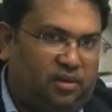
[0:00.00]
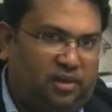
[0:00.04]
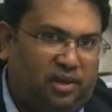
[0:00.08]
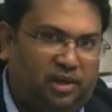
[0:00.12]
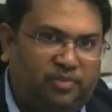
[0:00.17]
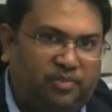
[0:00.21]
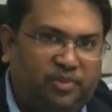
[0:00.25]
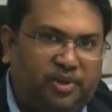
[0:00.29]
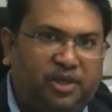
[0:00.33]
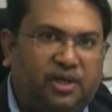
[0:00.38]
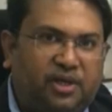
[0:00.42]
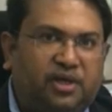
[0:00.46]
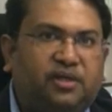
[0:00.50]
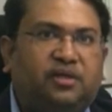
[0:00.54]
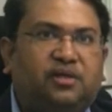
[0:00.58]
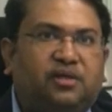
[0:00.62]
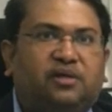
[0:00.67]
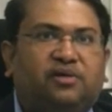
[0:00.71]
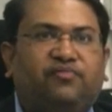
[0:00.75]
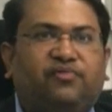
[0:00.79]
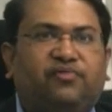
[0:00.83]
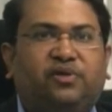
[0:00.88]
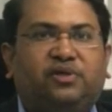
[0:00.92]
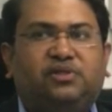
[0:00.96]
Let me read the
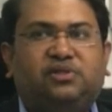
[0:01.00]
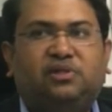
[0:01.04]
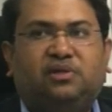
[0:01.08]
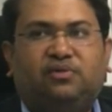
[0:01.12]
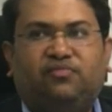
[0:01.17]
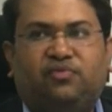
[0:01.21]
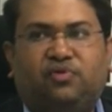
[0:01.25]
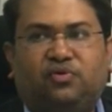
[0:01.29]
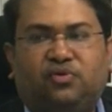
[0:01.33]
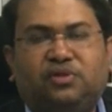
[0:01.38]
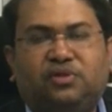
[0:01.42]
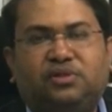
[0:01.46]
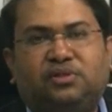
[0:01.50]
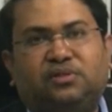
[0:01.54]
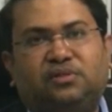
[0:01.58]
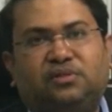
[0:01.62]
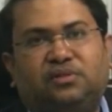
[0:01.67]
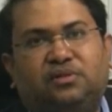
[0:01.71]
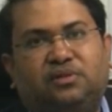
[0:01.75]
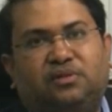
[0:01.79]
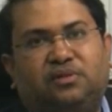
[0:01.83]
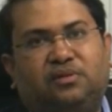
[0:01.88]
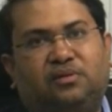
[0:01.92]
definition of goods